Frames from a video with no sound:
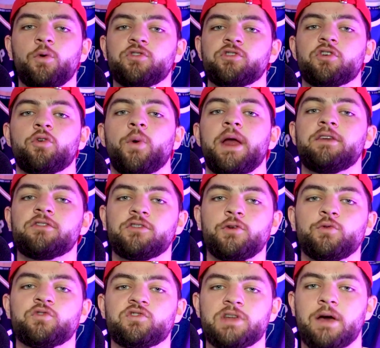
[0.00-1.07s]
which equates
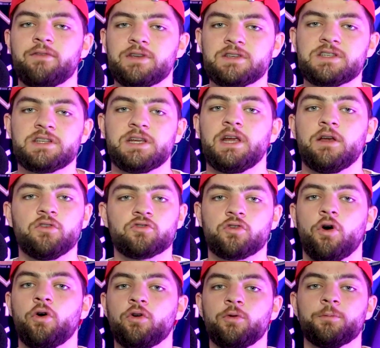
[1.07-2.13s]
to 17
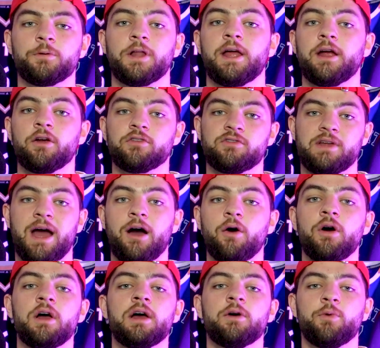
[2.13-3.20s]
total players. Now,
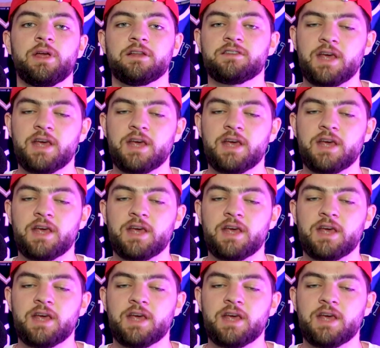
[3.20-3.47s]
we can